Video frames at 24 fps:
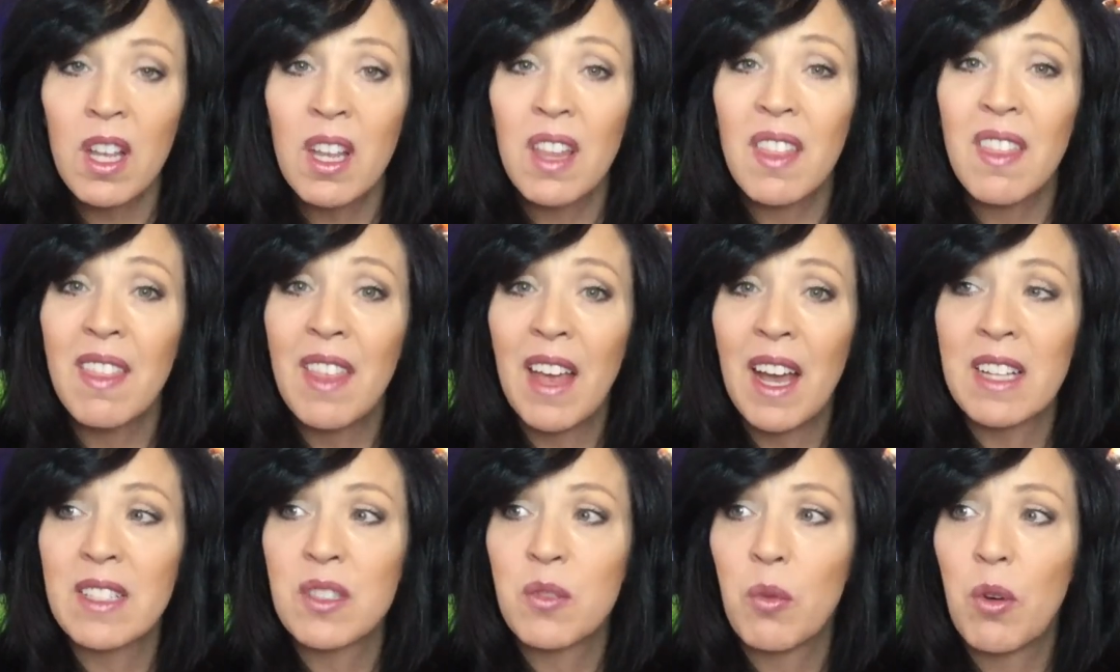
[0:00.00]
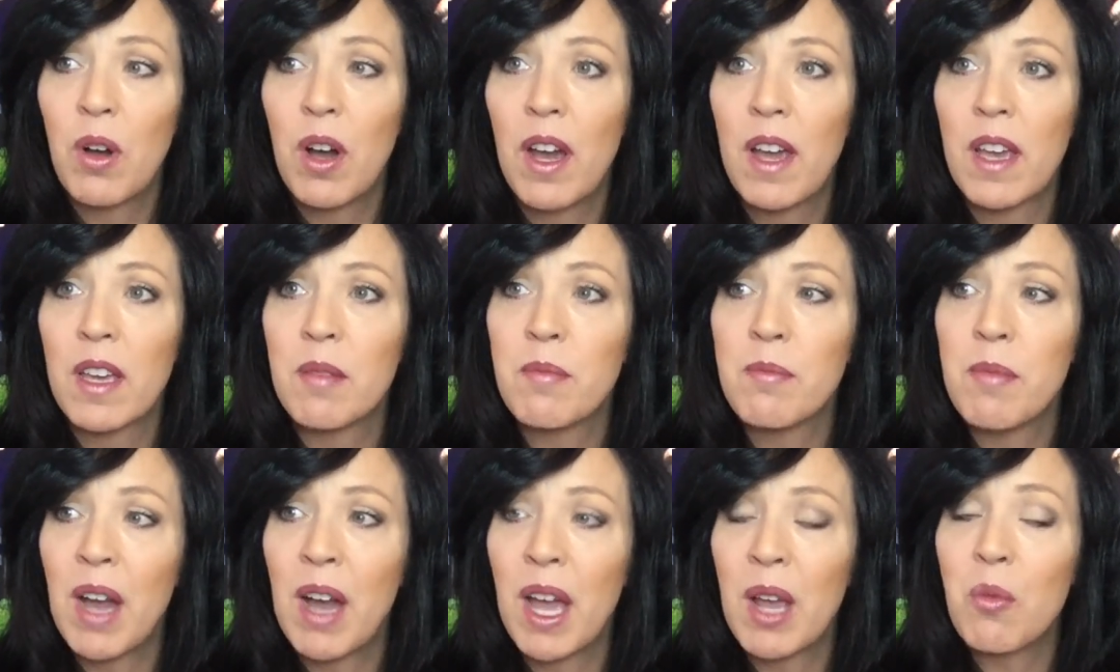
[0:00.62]
That's why
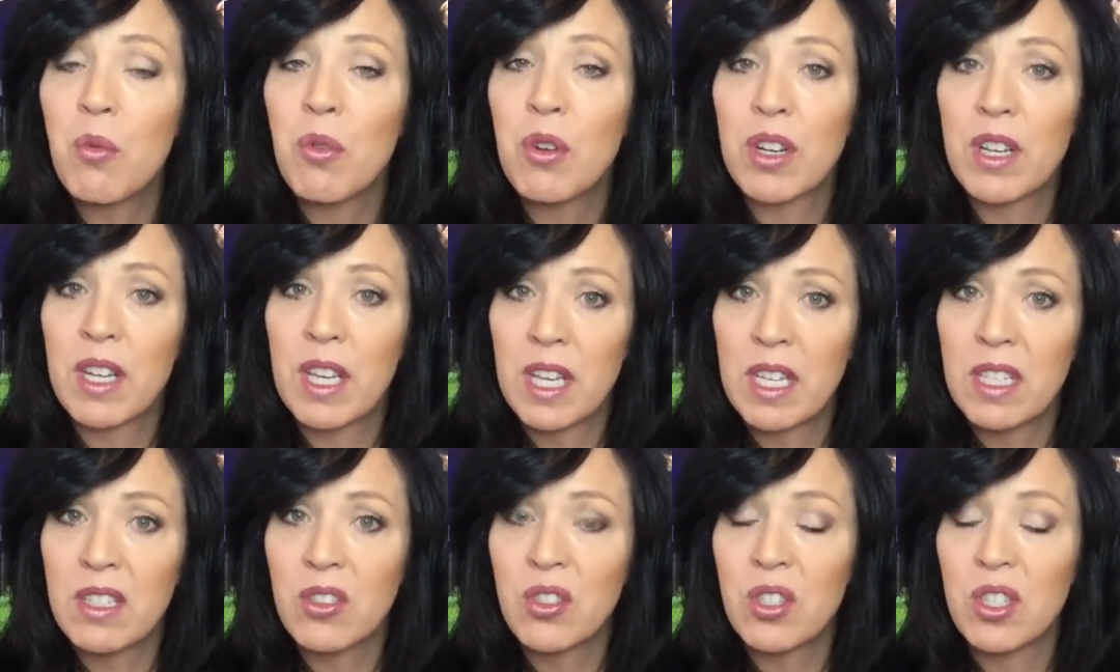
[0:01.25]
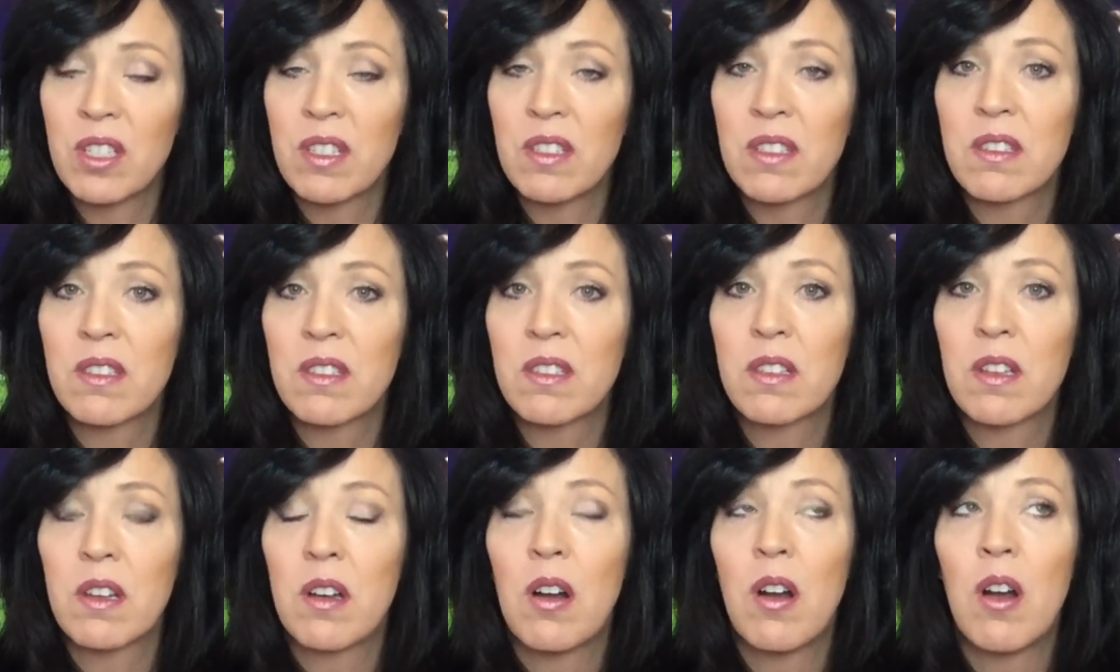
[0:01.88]
my work
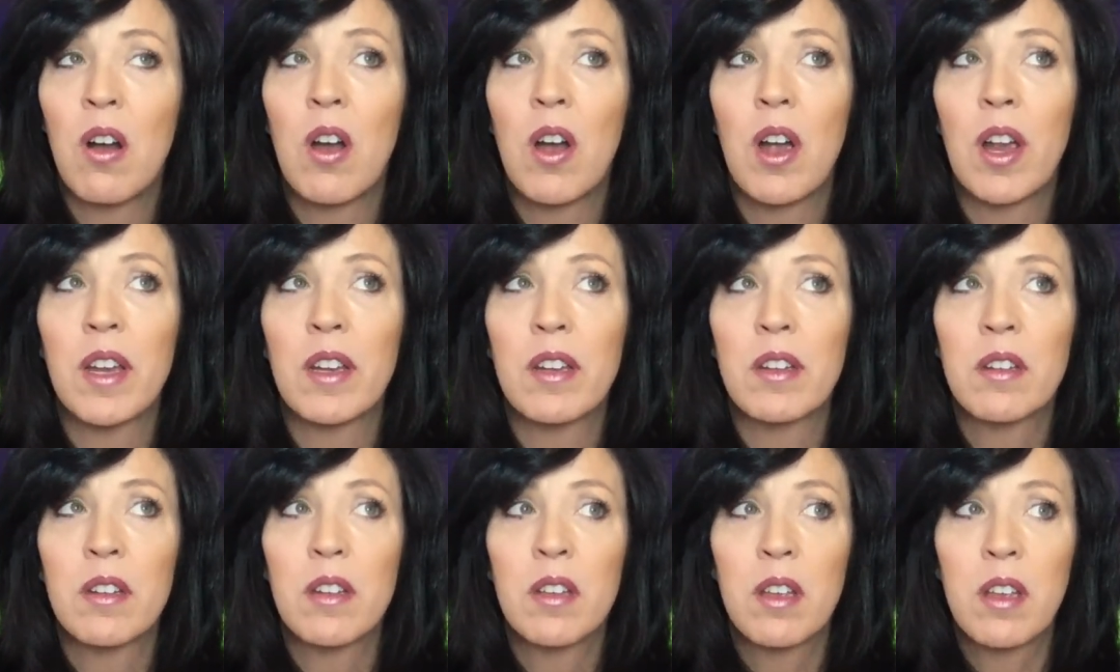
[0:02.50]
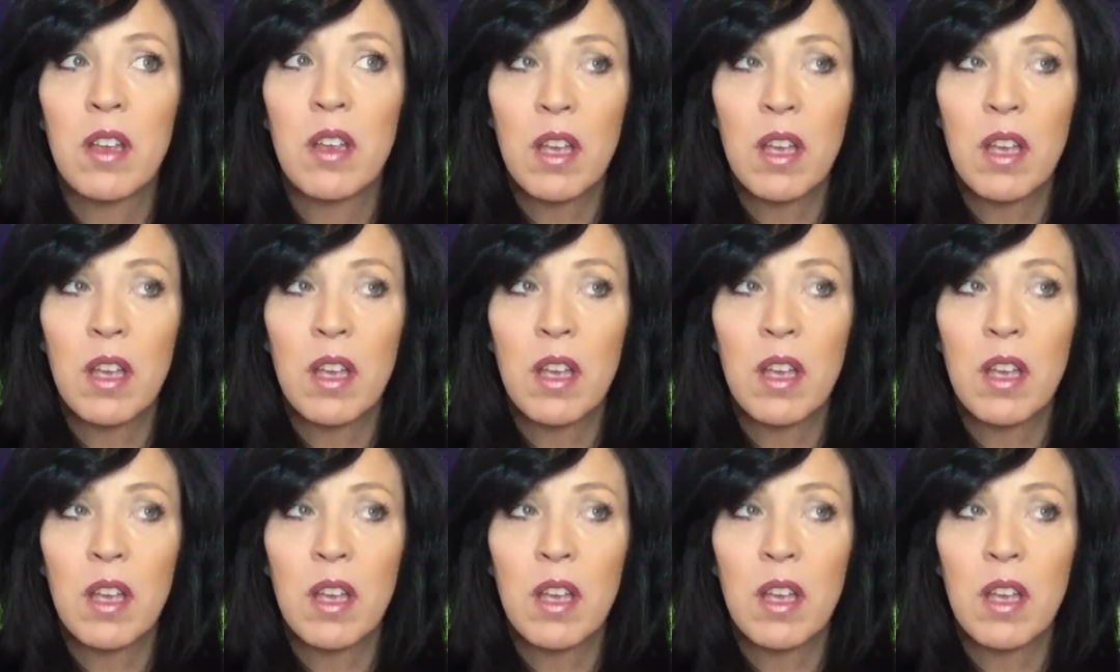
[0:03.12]
hinges on